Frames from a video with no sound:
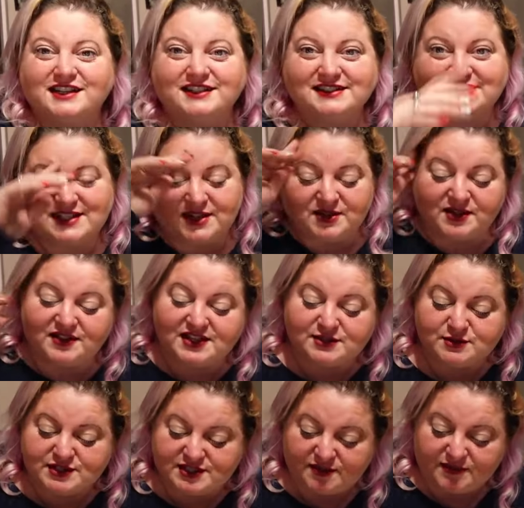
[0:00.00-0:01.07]
So this
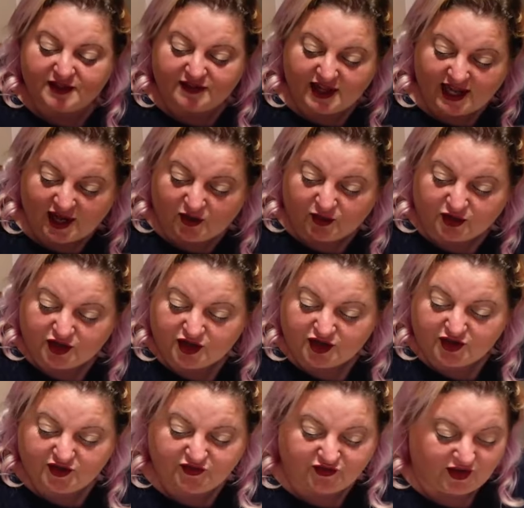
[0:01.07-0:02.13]
was something that I
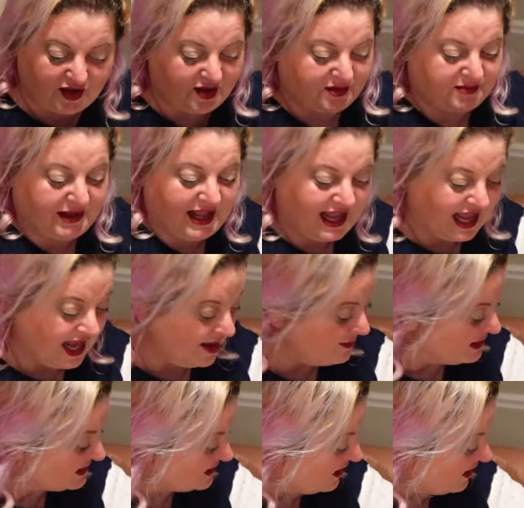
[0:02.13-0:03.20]
ordered from
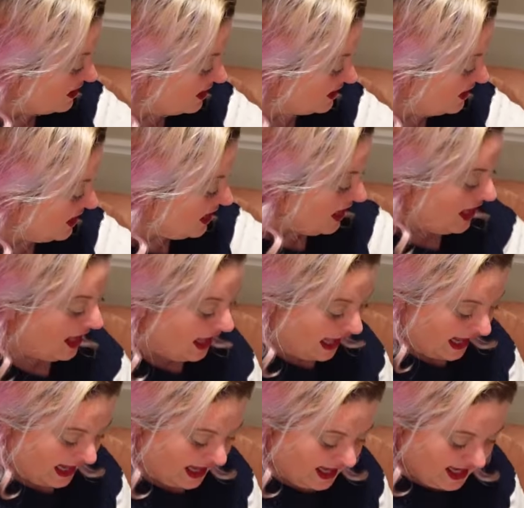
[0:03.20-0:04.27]
Amazon,
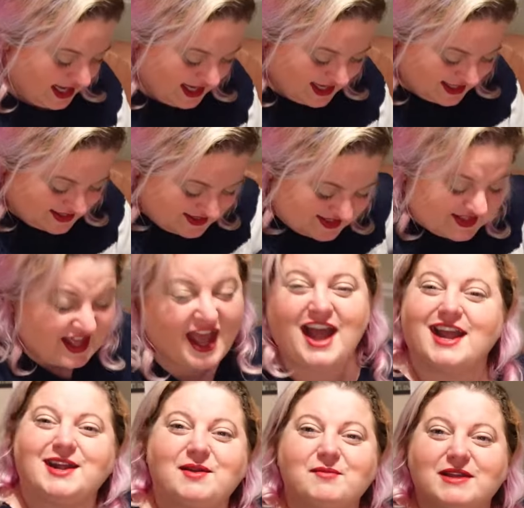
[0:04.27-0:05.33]
and the
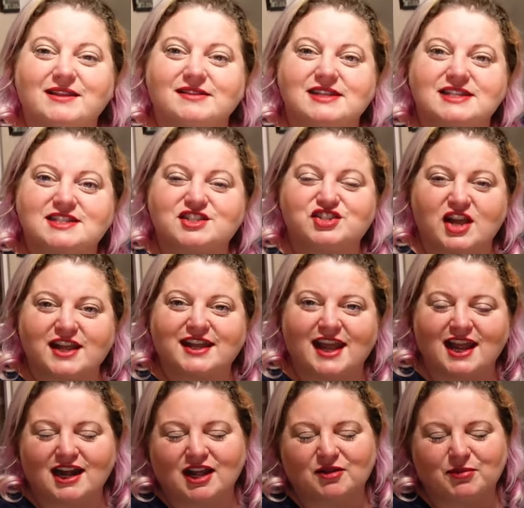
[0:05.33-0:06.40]
item in this
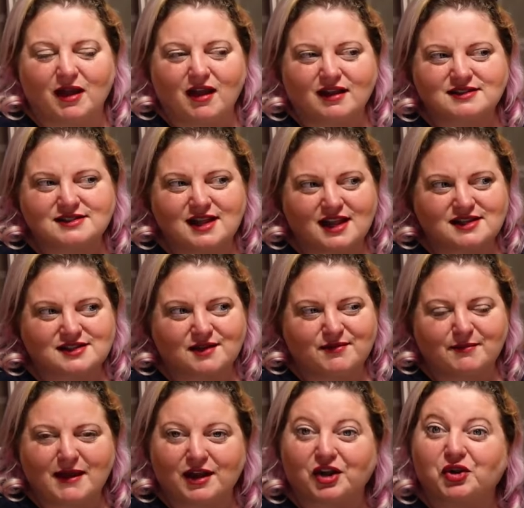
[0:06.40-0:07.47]
gigantic box takes up
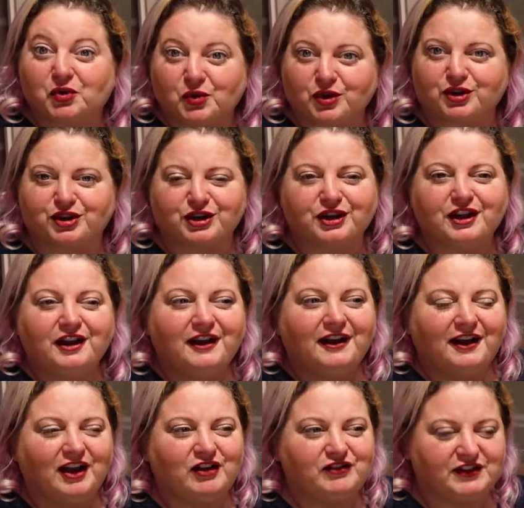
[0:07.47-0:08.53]
about a quarter
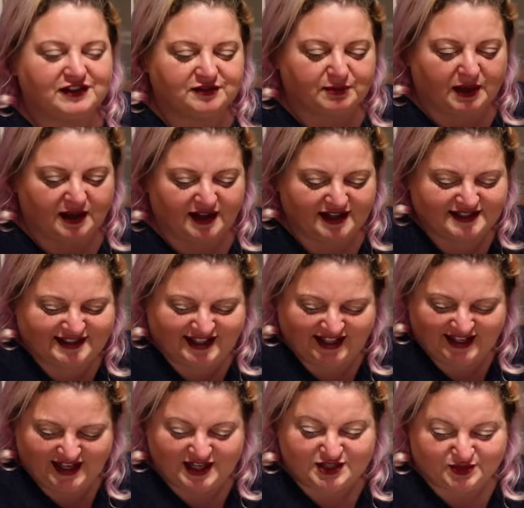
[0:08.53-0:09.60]
of this box.
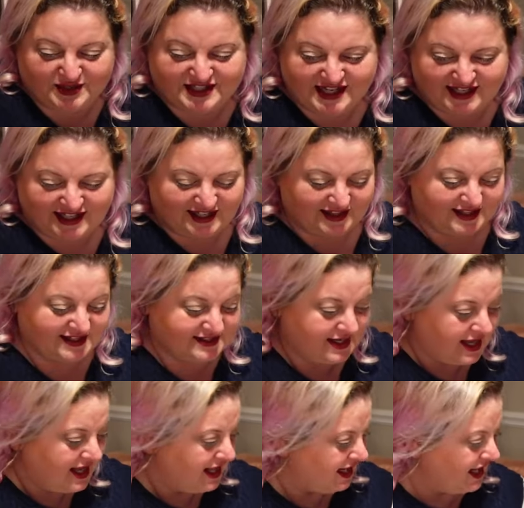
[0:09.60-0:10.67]
It's ridiculous.
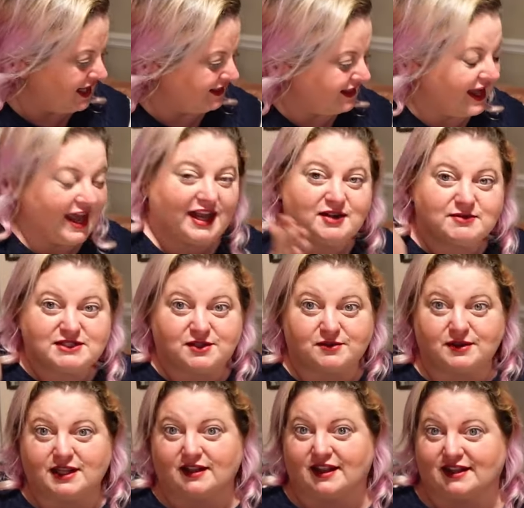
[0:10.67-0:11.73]
Like, the item is
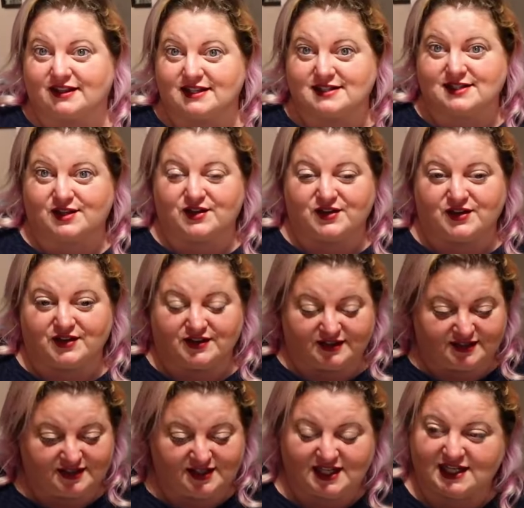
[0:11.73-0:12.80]
only like this
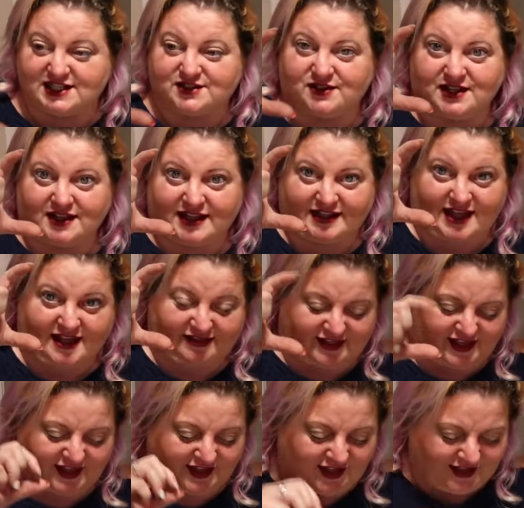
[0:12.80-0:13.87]
long, and it's only like that
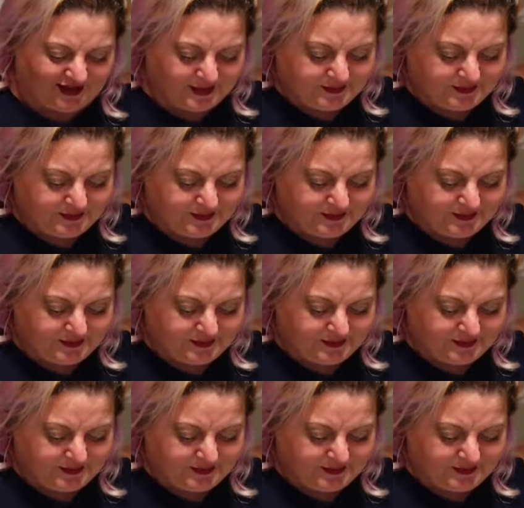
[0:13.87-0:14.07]
thick.